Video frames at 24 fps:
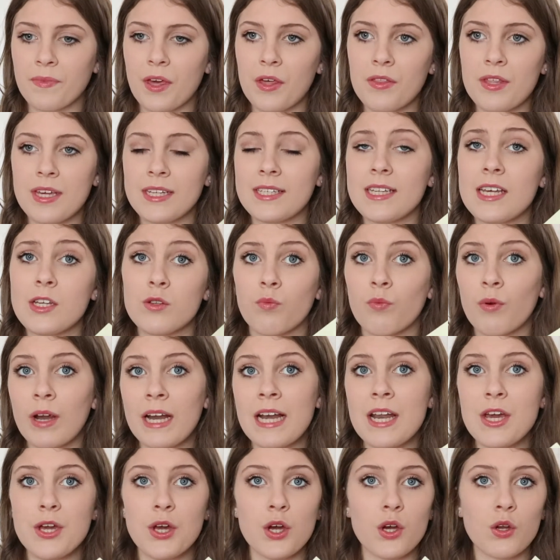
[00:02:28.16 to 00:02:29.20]
This is
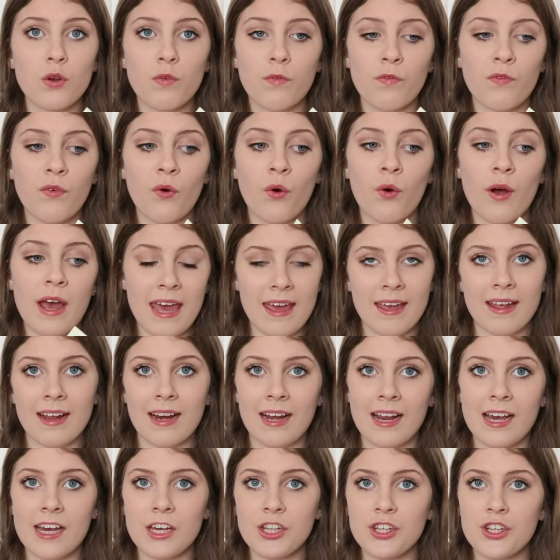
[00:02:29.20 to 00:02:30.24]
really good for
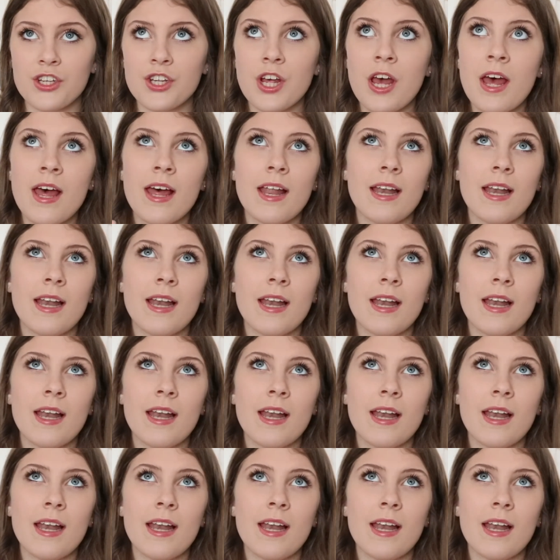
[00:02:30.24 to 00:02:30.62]
English